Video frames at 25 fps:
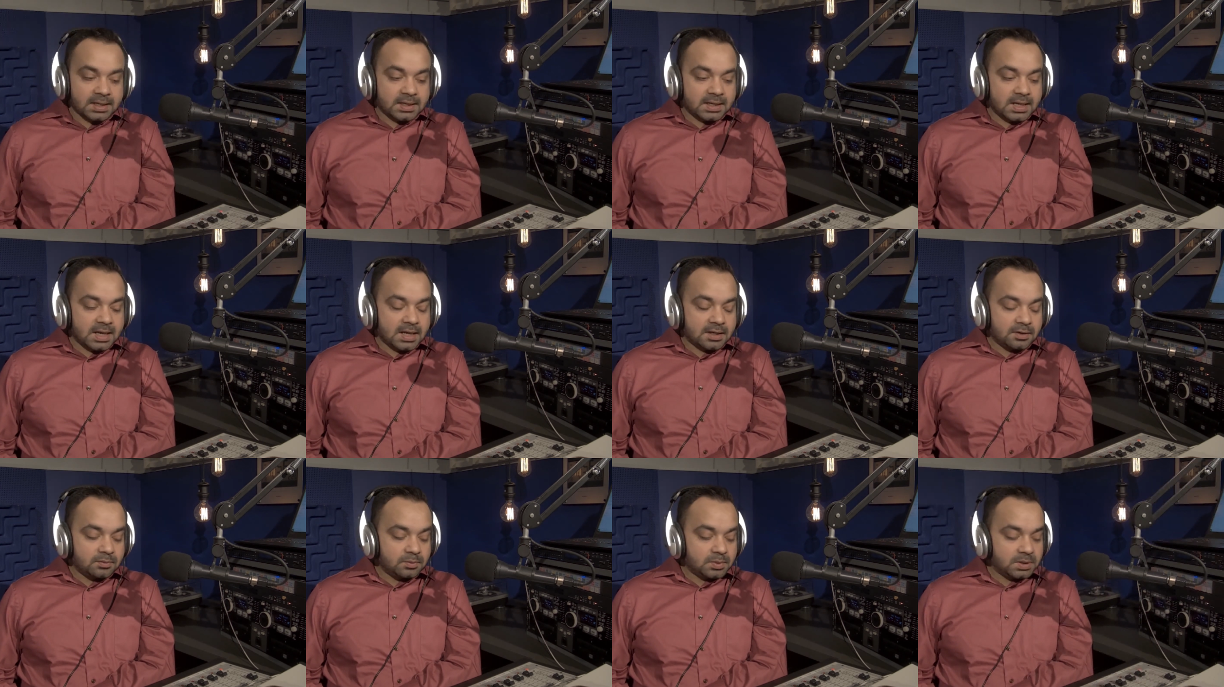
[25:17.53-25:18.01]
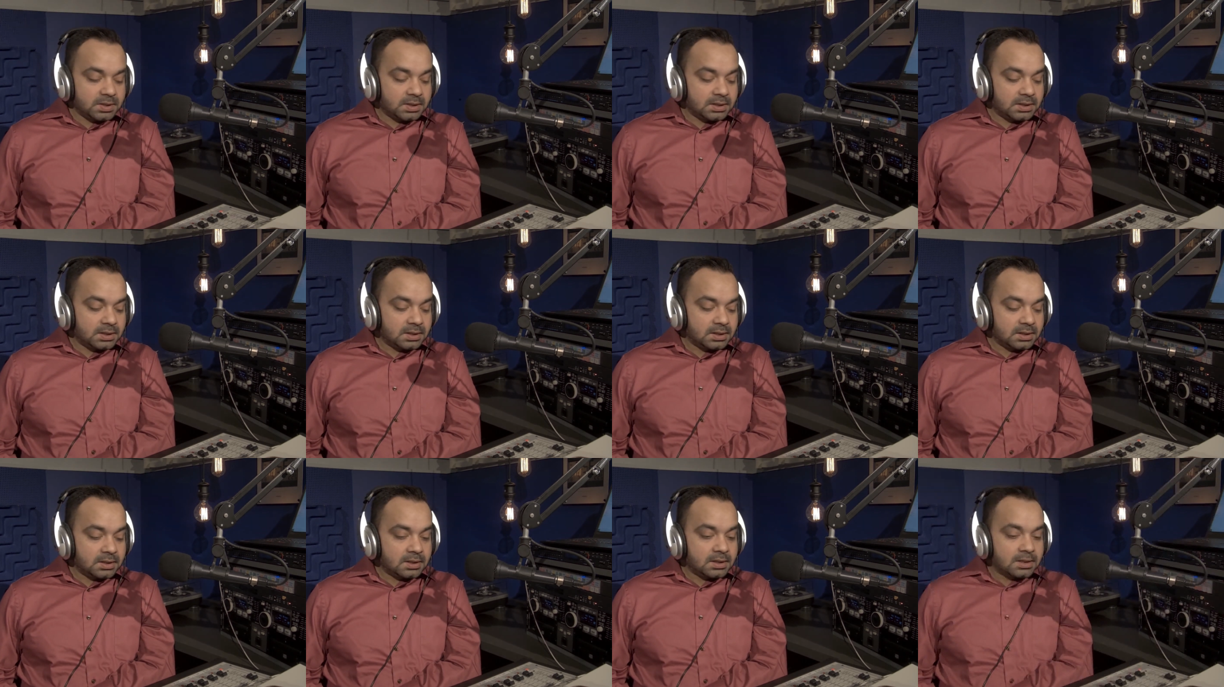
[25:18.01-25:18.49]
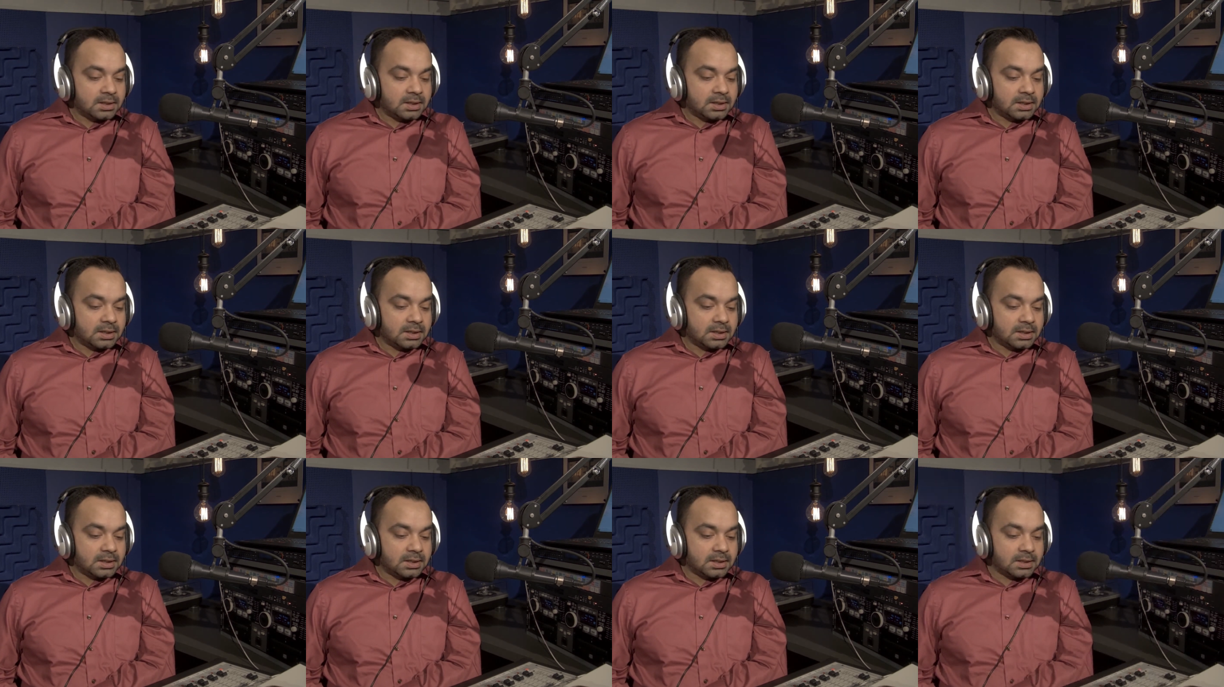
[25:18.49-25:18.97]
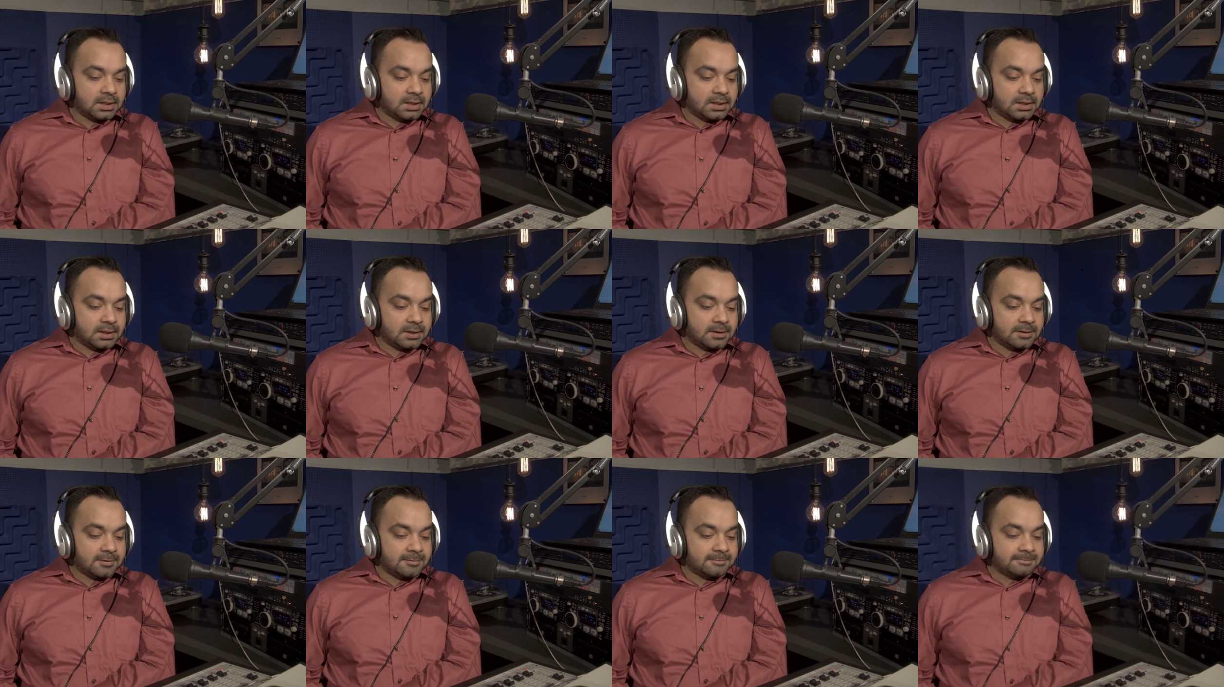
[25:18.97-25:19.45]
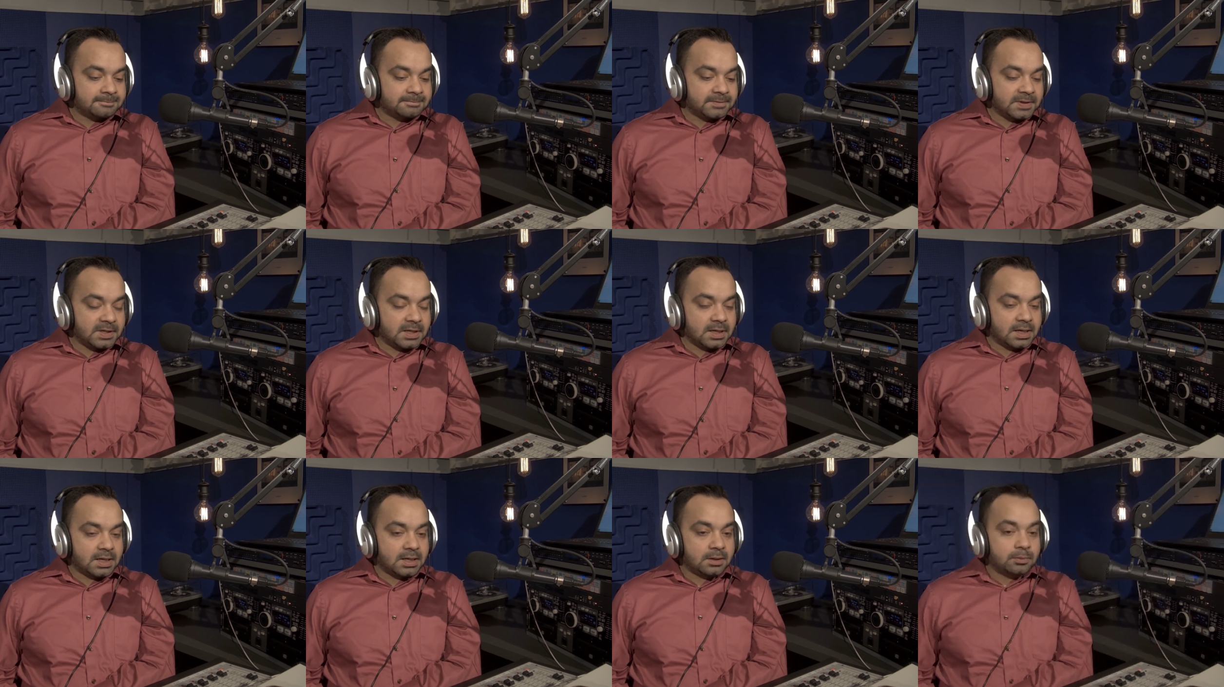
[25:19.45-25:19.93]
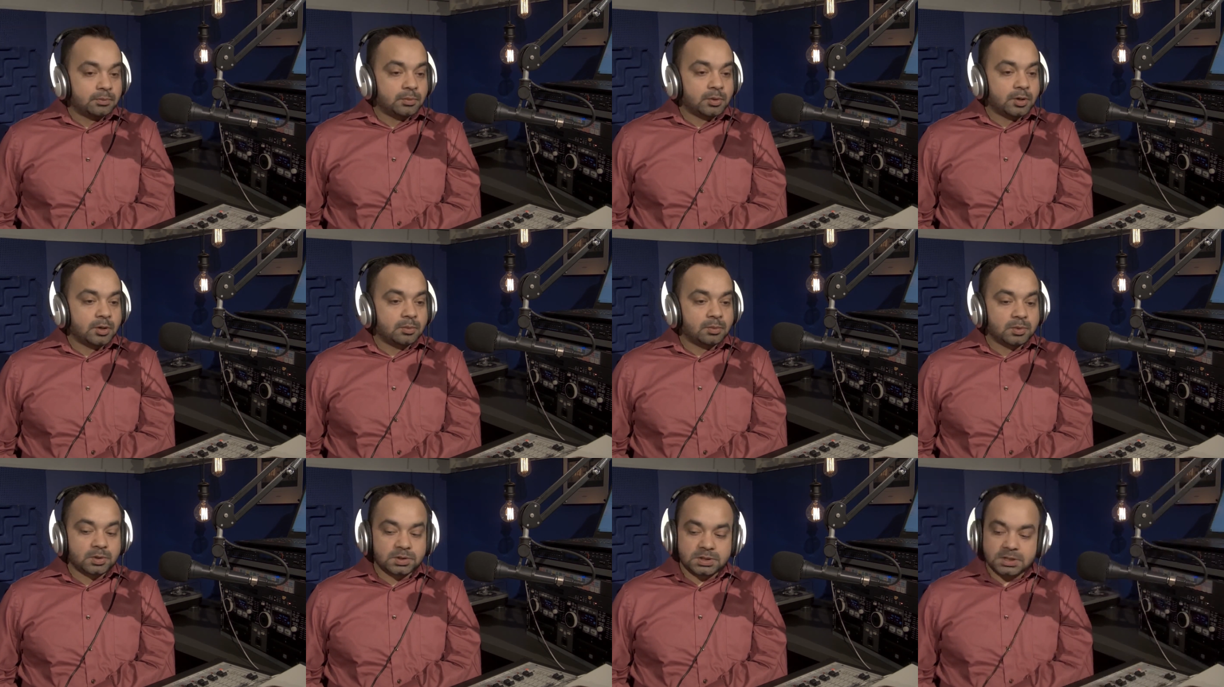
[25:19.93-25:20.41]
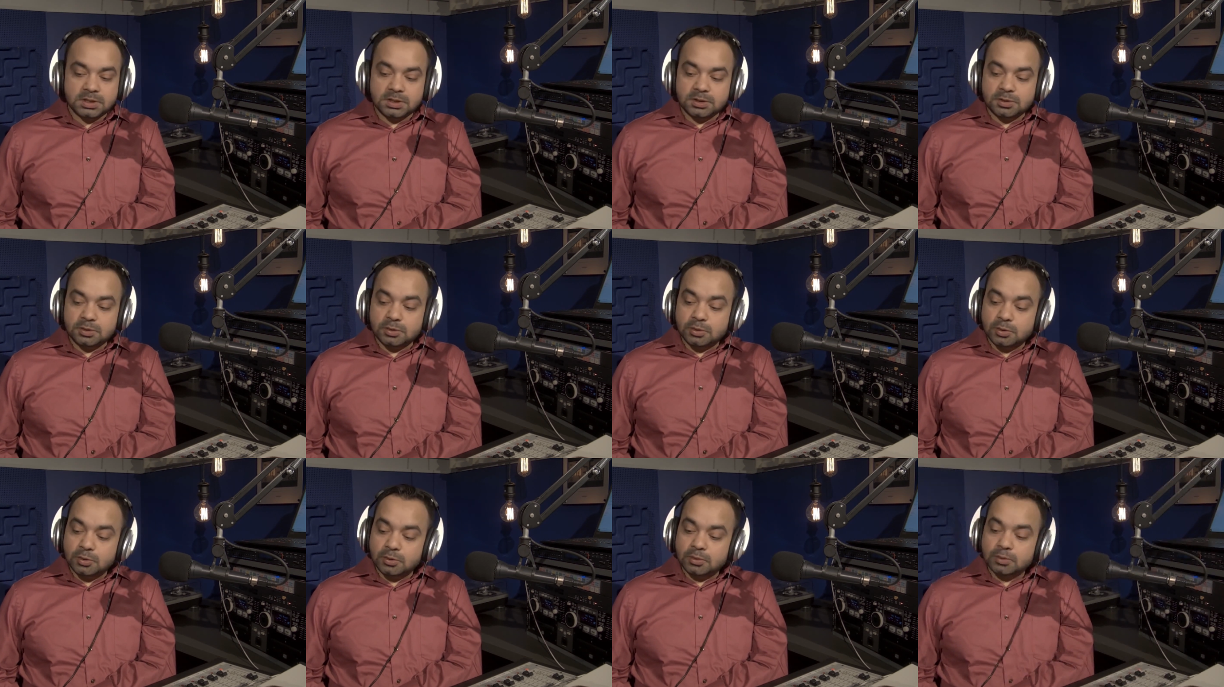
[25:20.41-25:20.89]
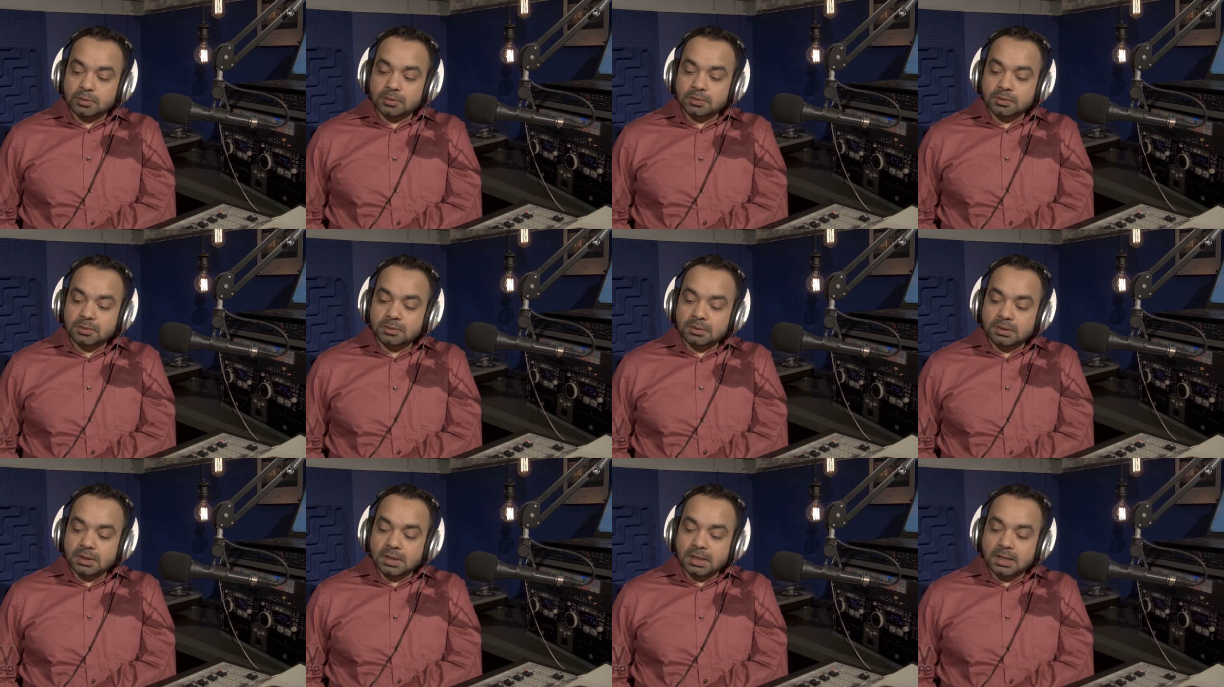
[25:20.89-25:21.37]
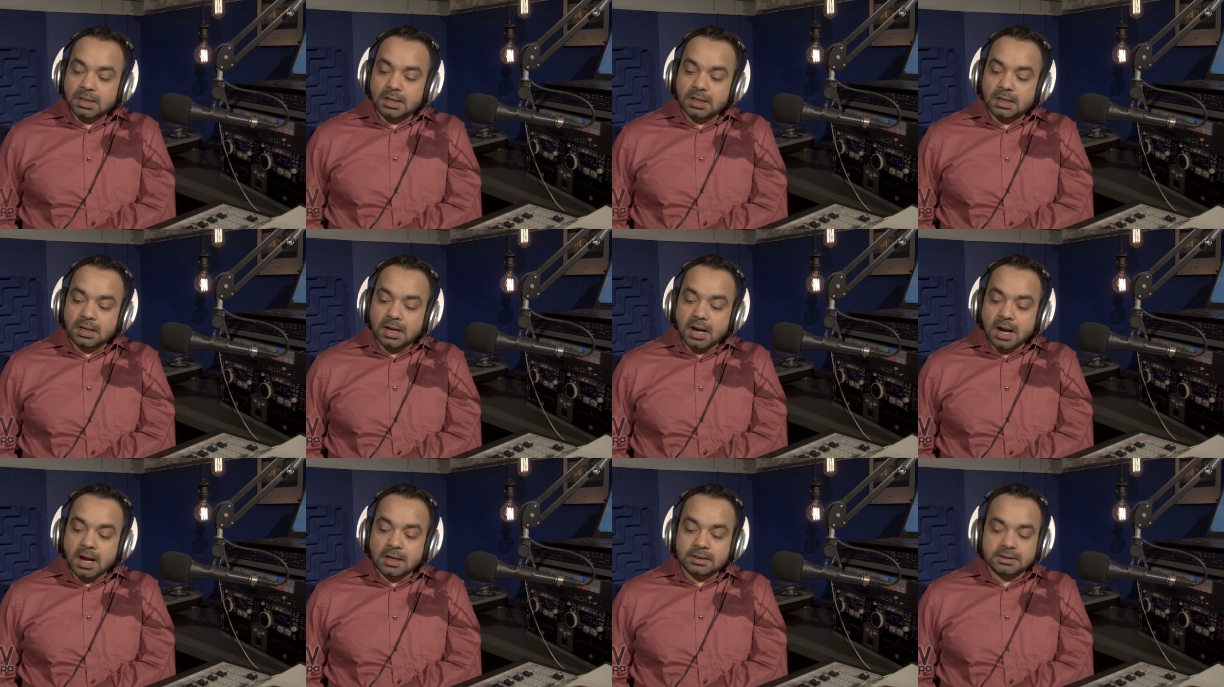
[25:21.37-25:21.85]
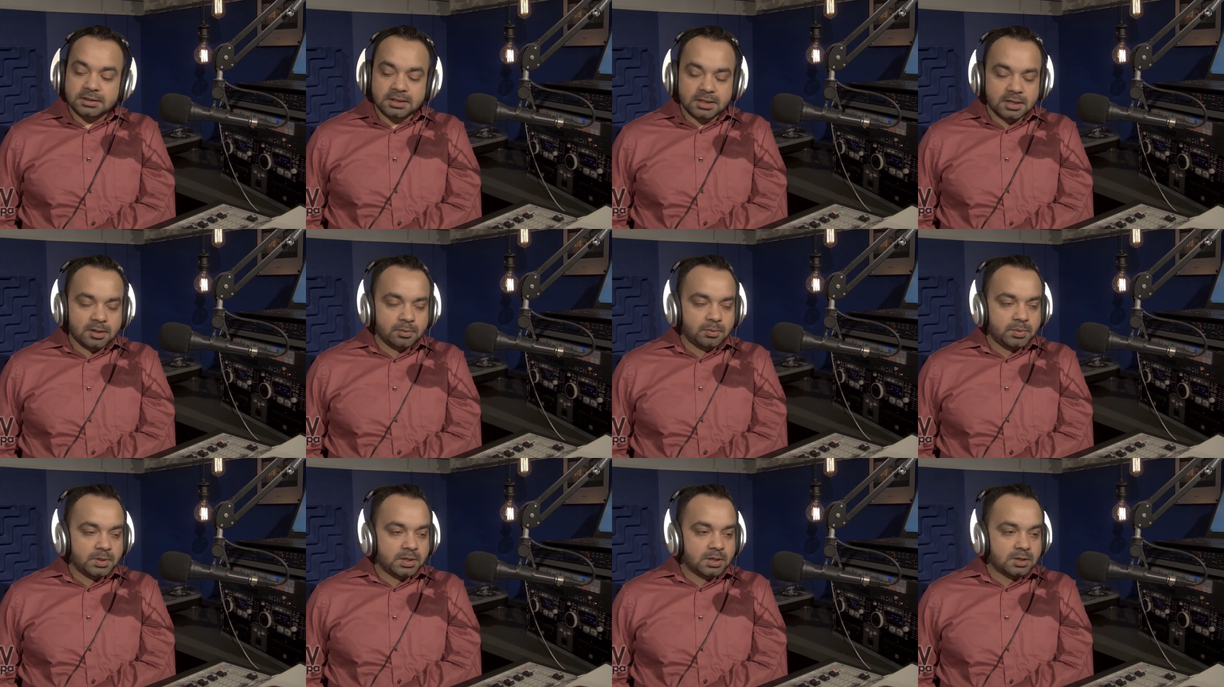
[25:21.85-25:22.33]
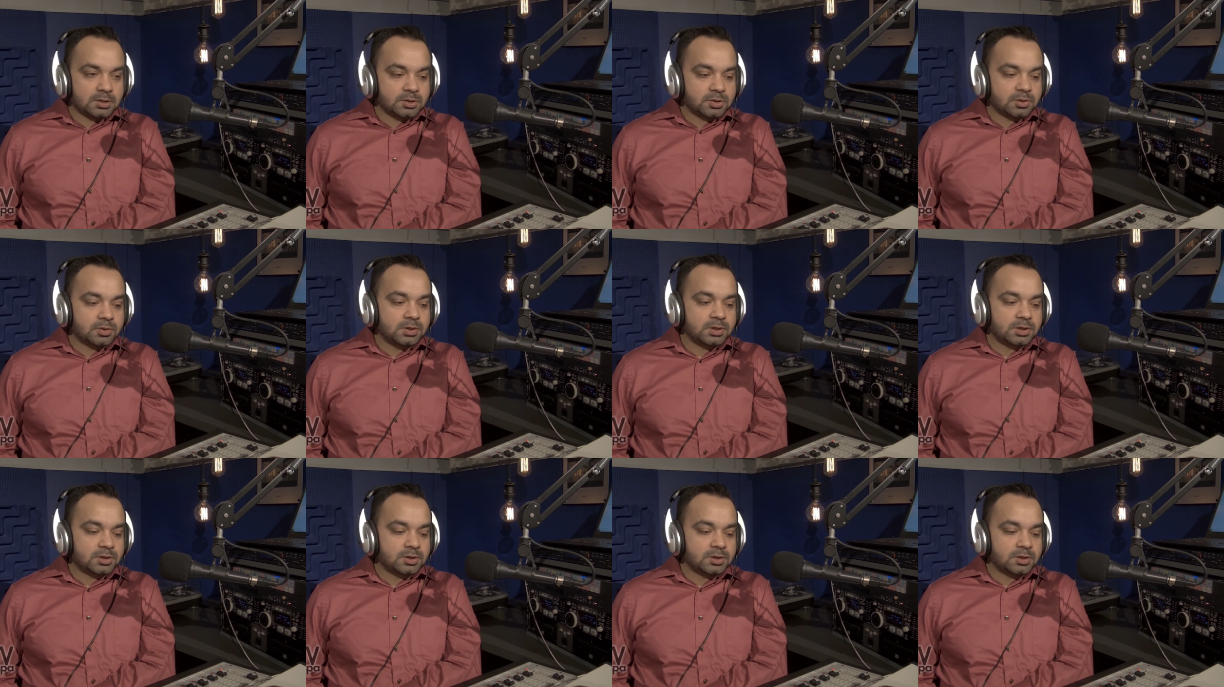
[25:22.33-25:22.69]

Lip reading: can be promoted through art therapy also.